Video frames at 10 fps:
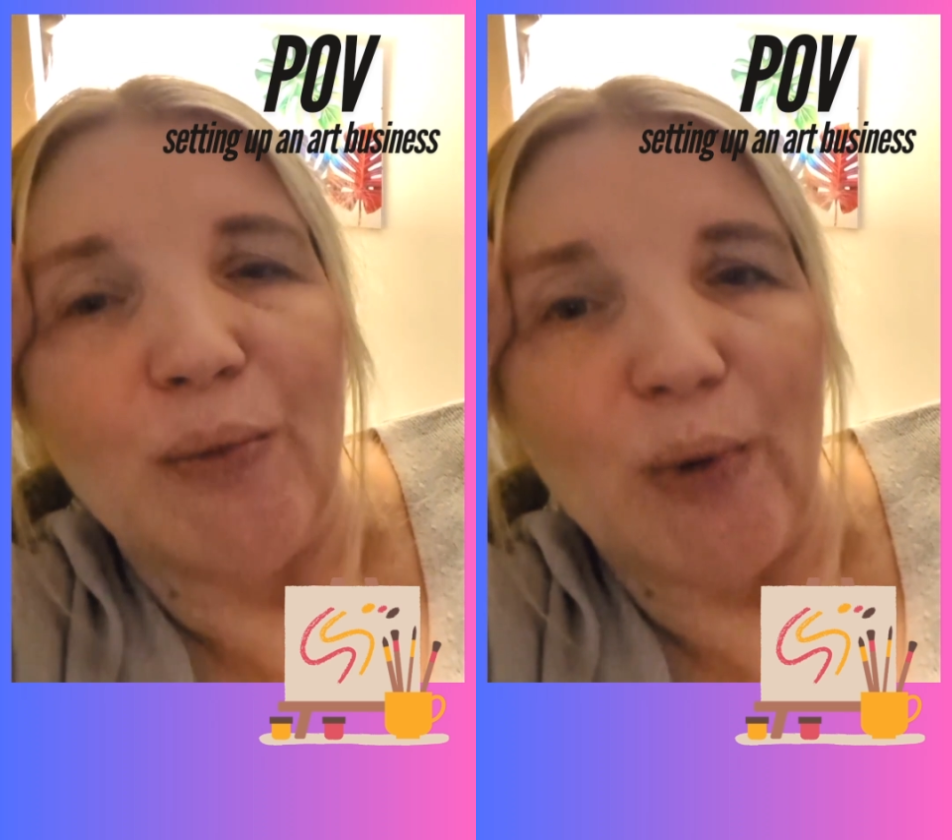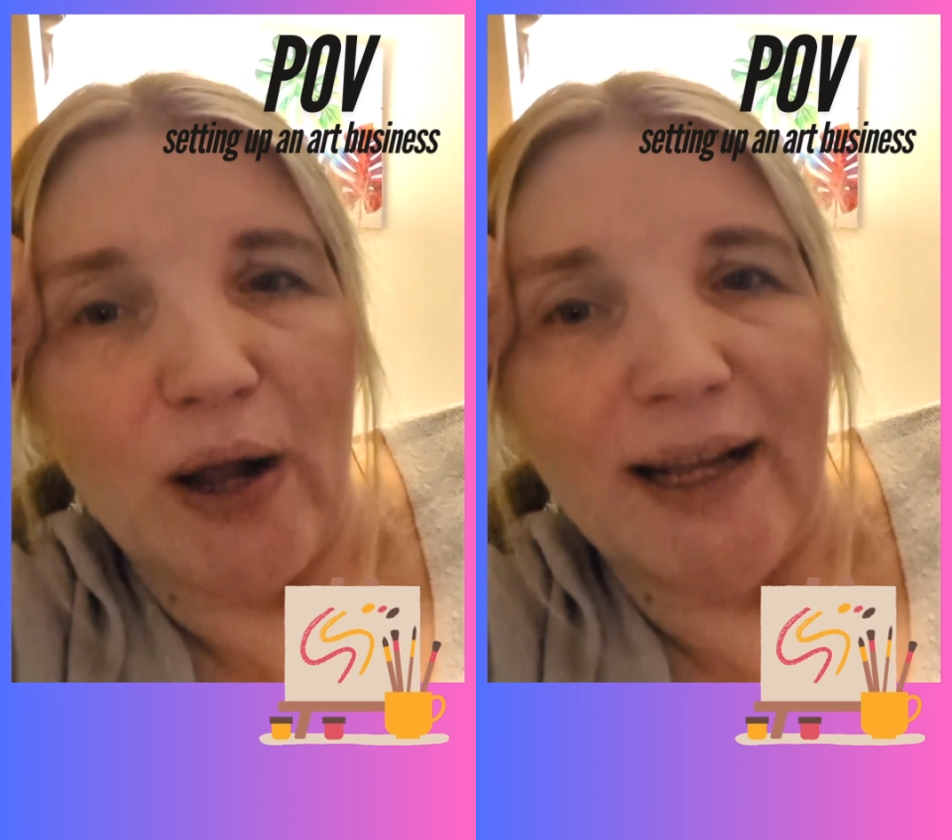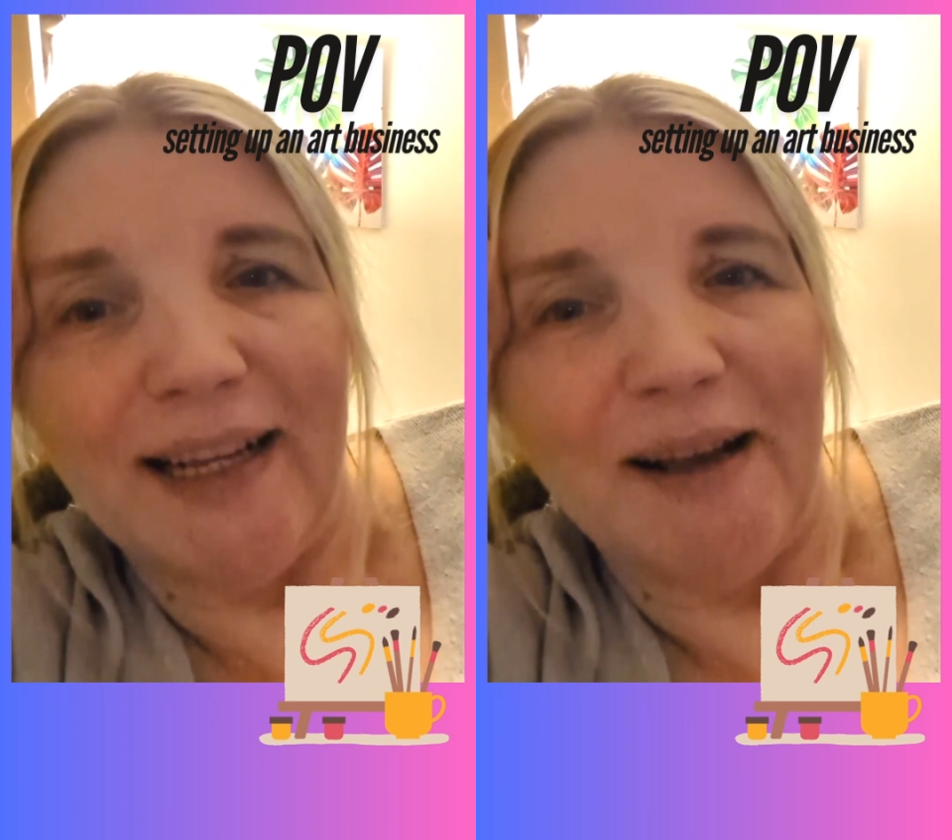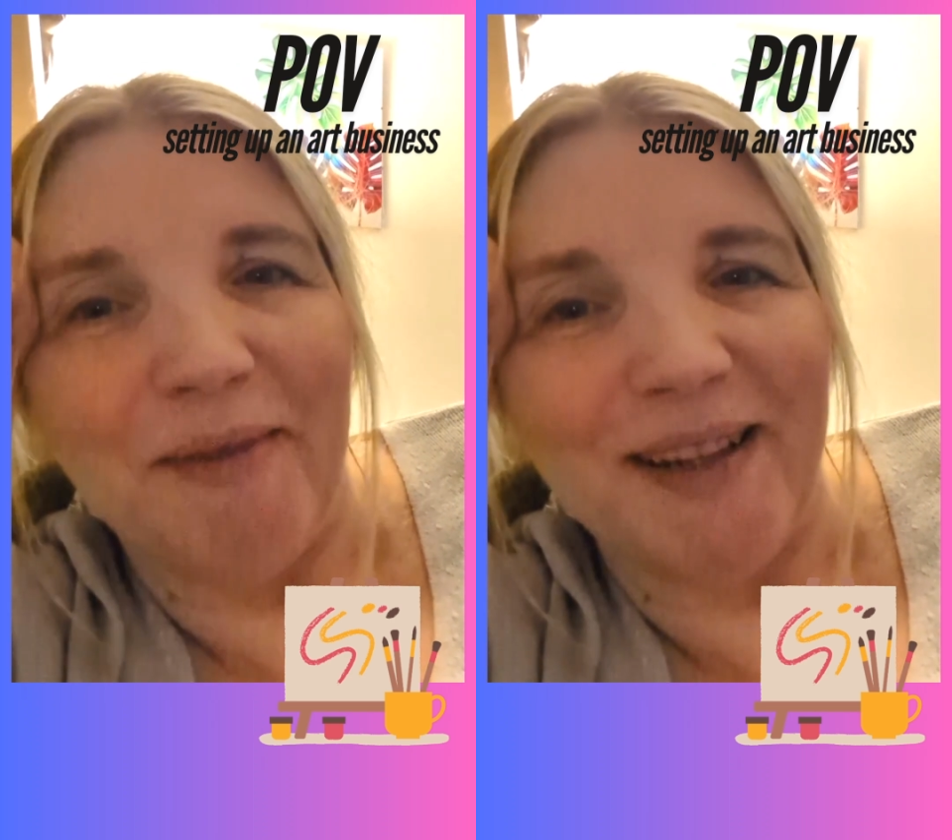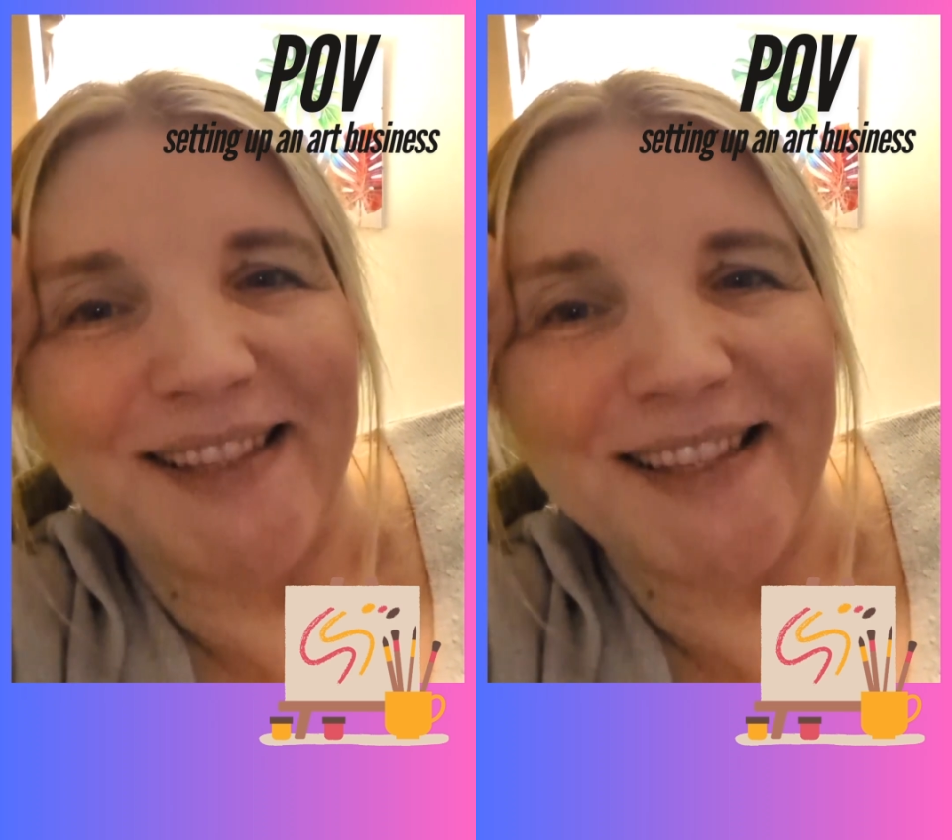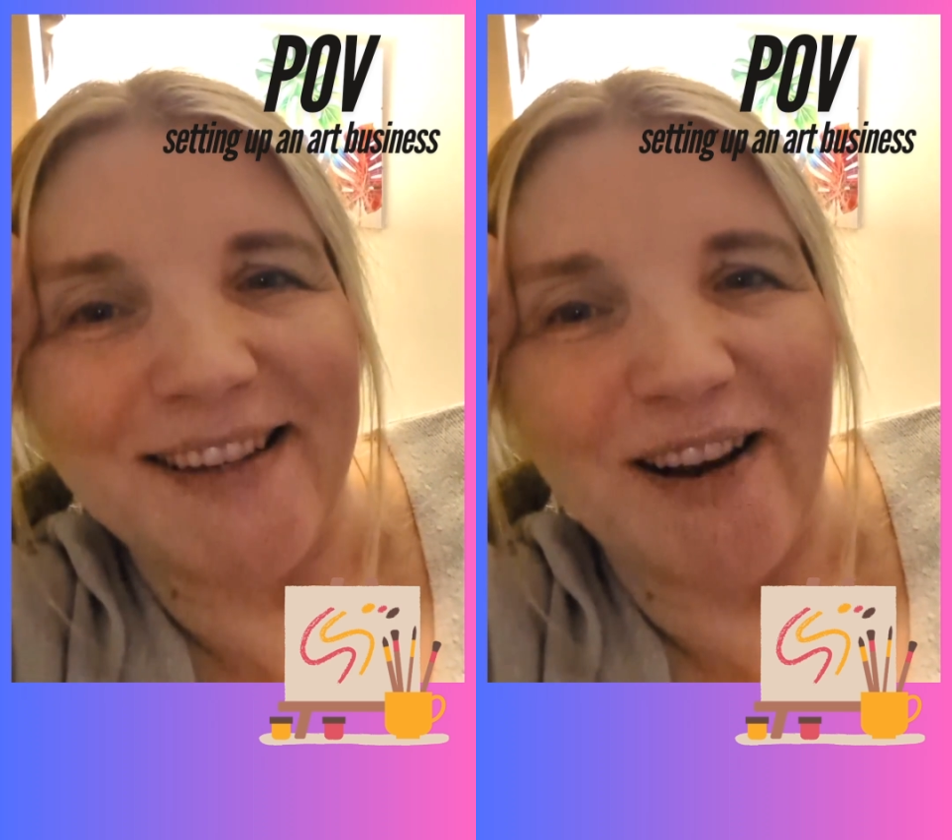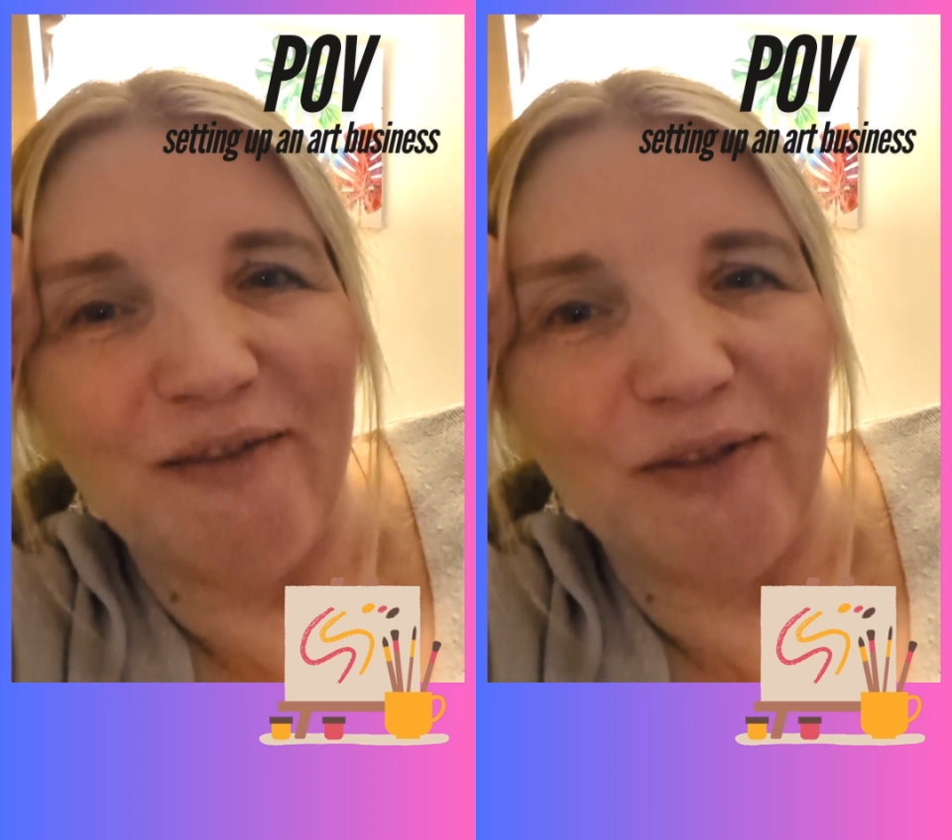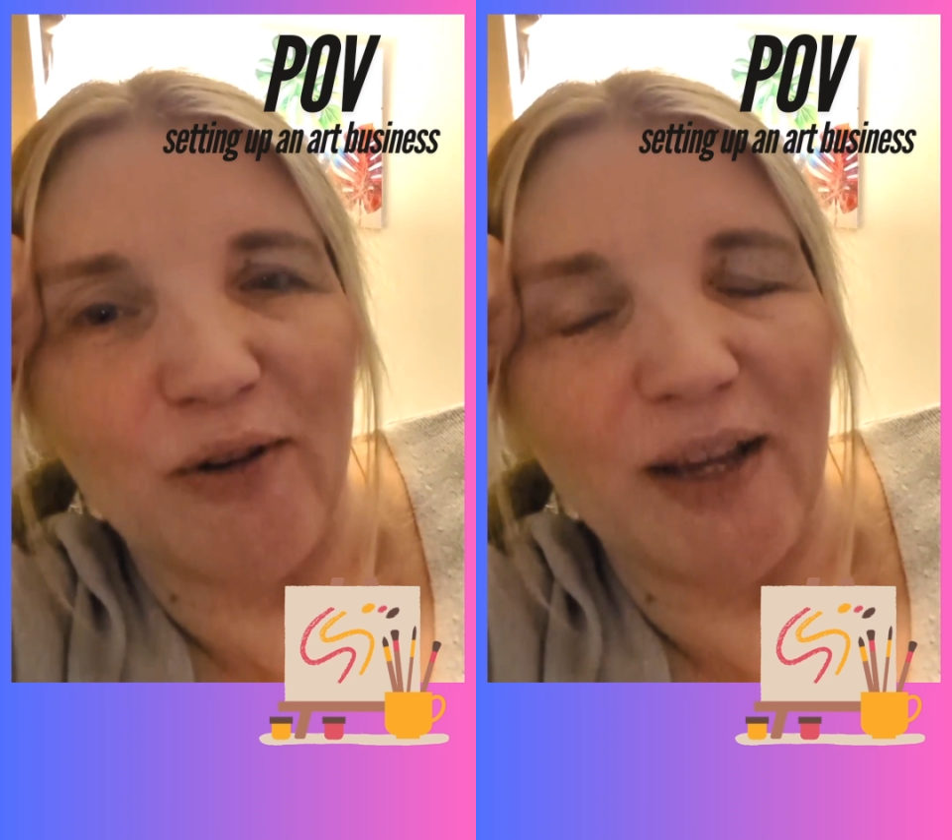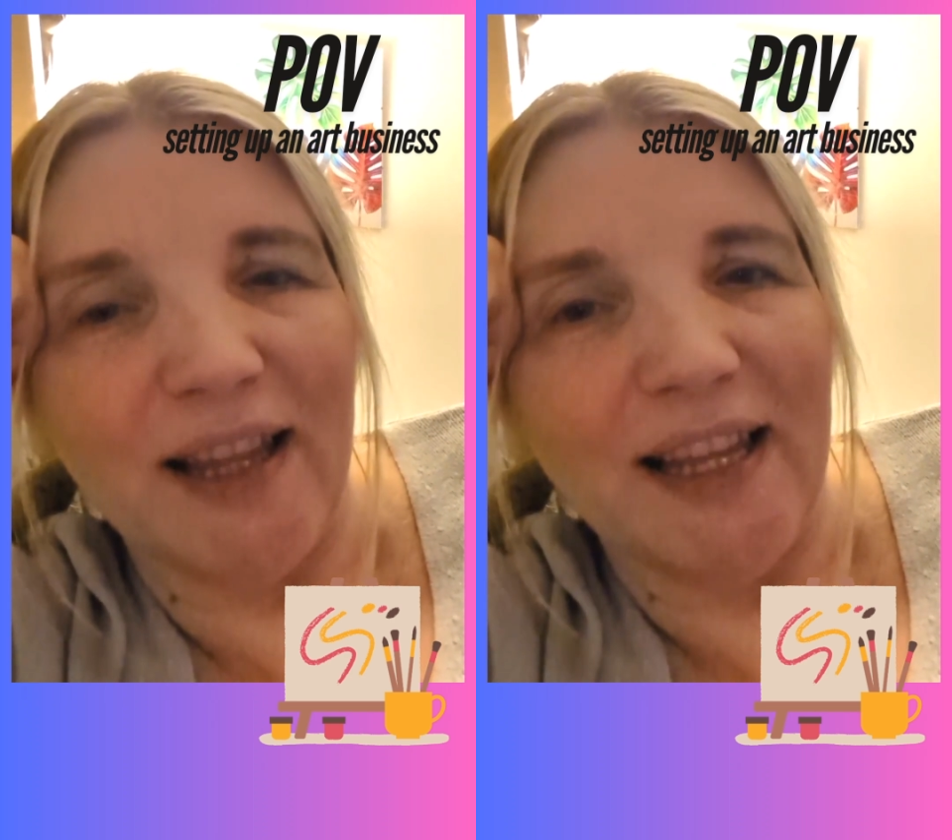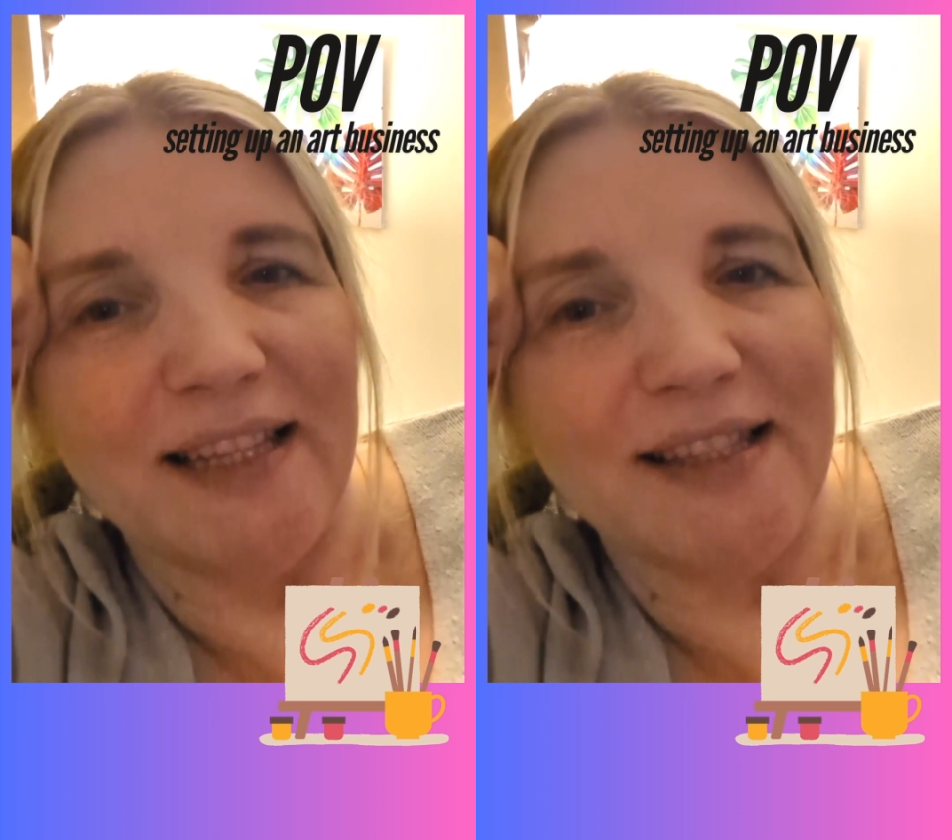right, I'm going to start
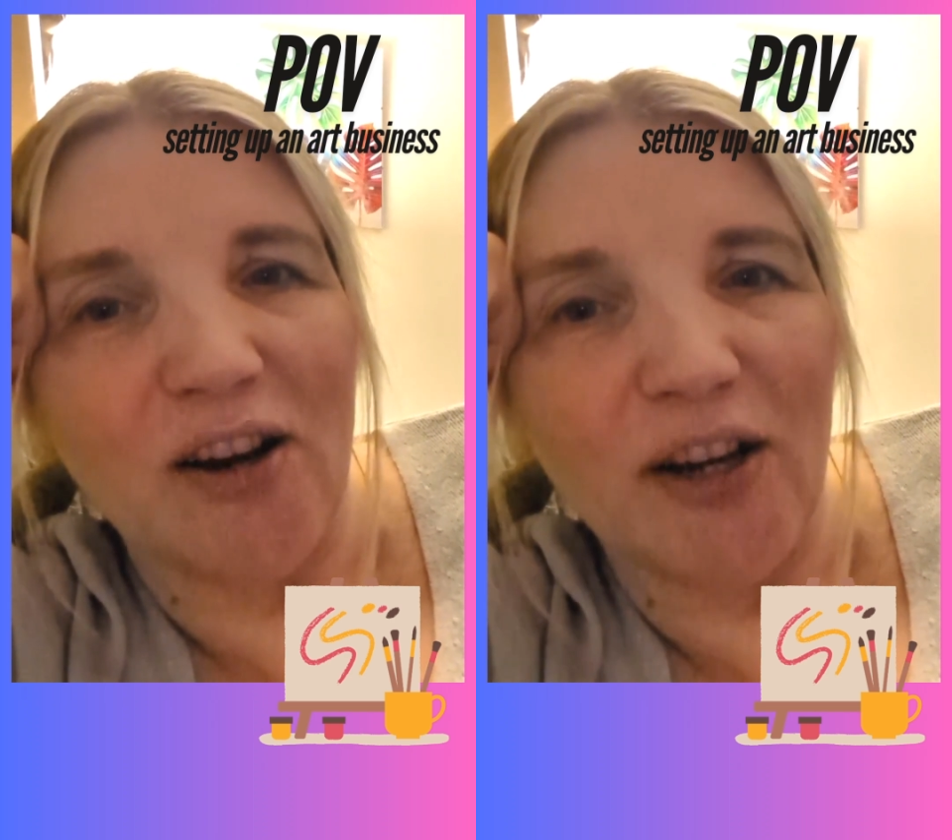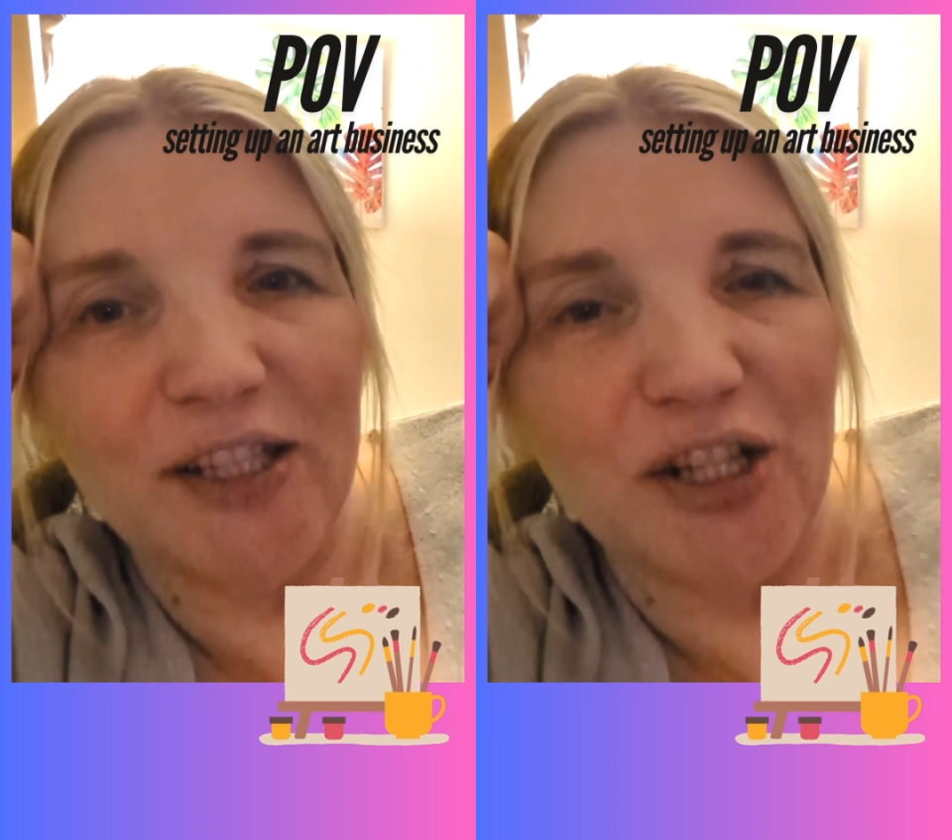vlogging the entire